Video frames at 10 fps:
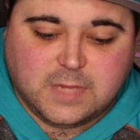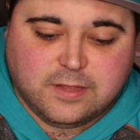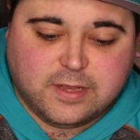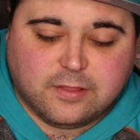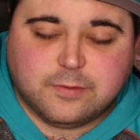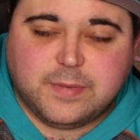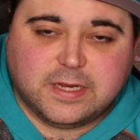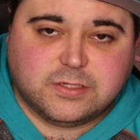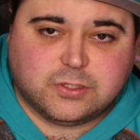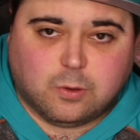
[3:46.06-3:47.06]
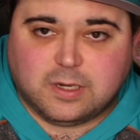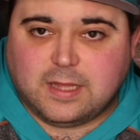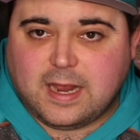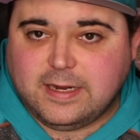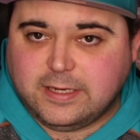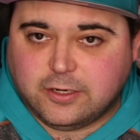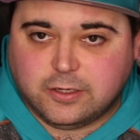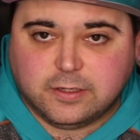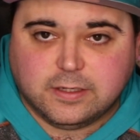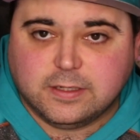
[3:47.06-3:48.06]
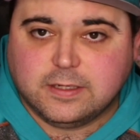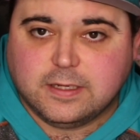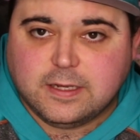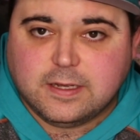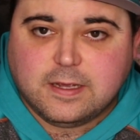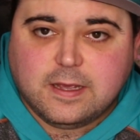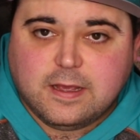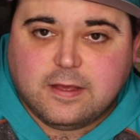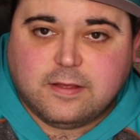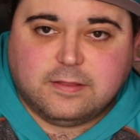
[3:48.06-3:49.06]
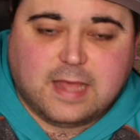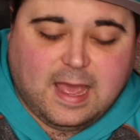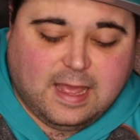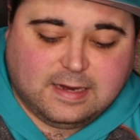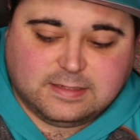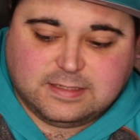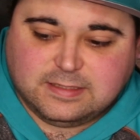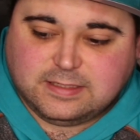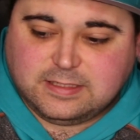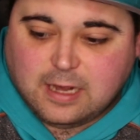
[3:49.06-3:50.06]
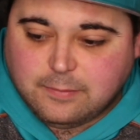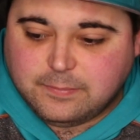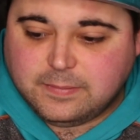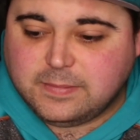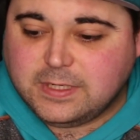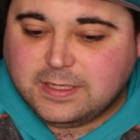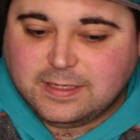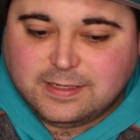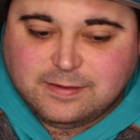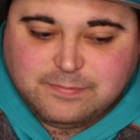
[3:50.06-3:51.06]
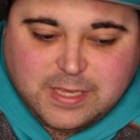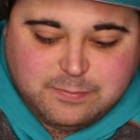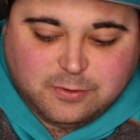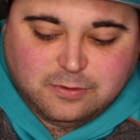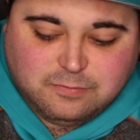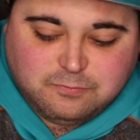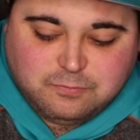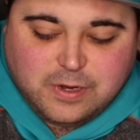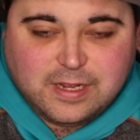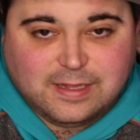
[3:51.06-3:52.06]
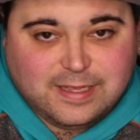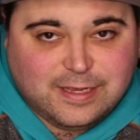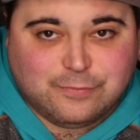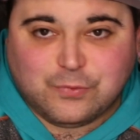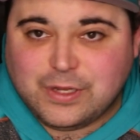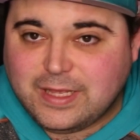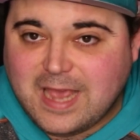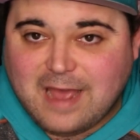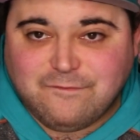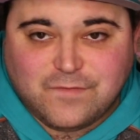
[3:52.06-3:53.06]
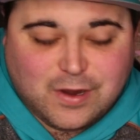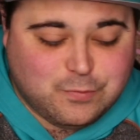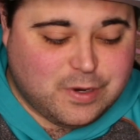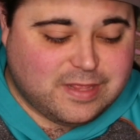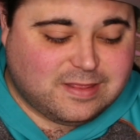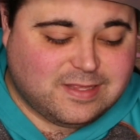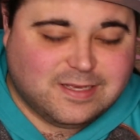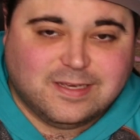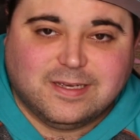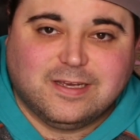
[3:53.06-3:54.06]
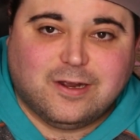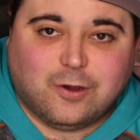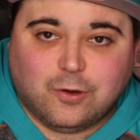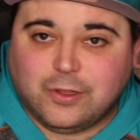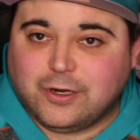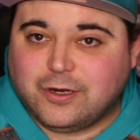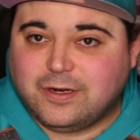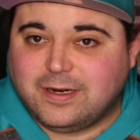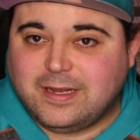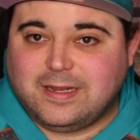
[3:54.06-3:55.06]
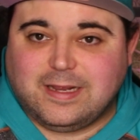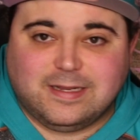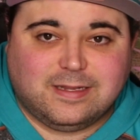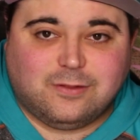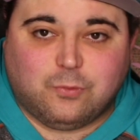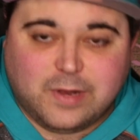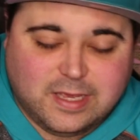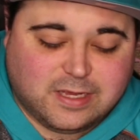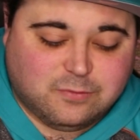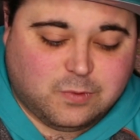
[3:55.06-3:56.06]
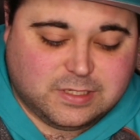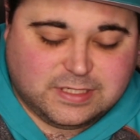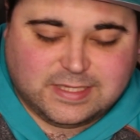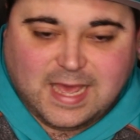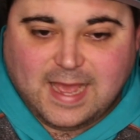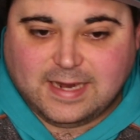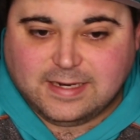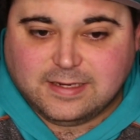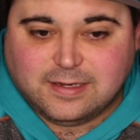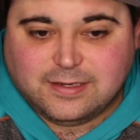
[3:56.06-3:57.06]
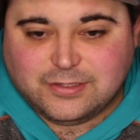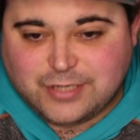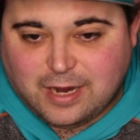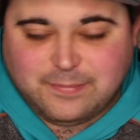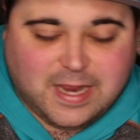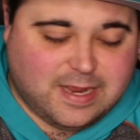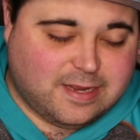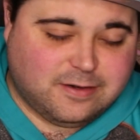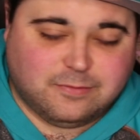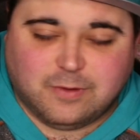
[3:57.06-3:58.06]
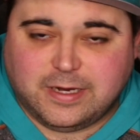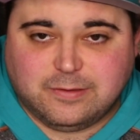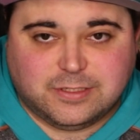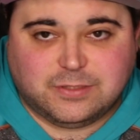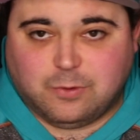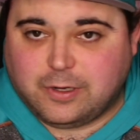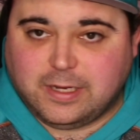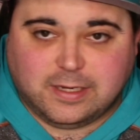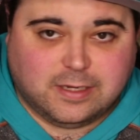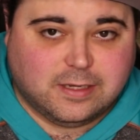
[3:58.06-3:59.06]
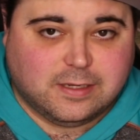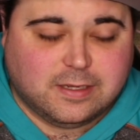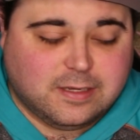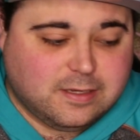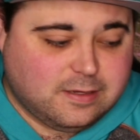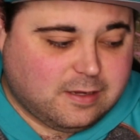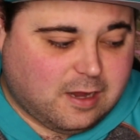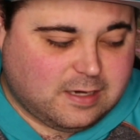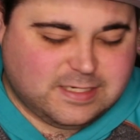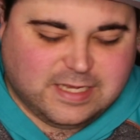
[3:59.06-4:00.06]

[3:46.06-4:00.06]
the other big storyline here that some people really, really had fun with earlier in the week was that Sean Payton, when he was working on